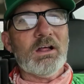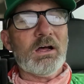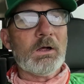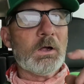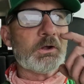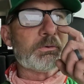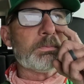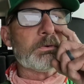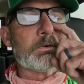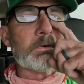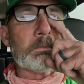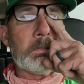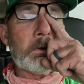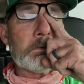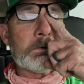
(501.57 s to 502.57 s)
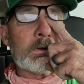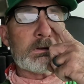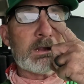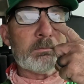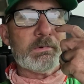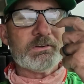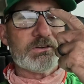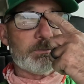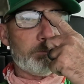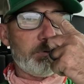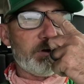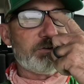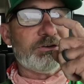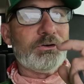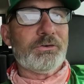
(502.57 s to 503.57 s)
the husband's supposed to send me some
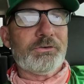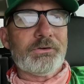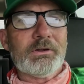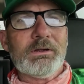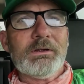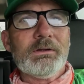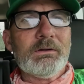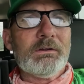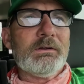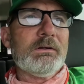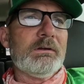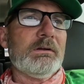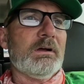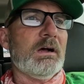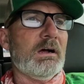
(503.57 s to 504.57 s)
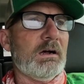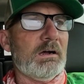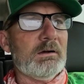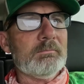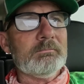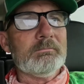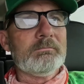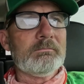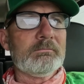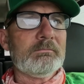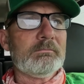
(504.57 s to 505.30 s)
pictures. Um,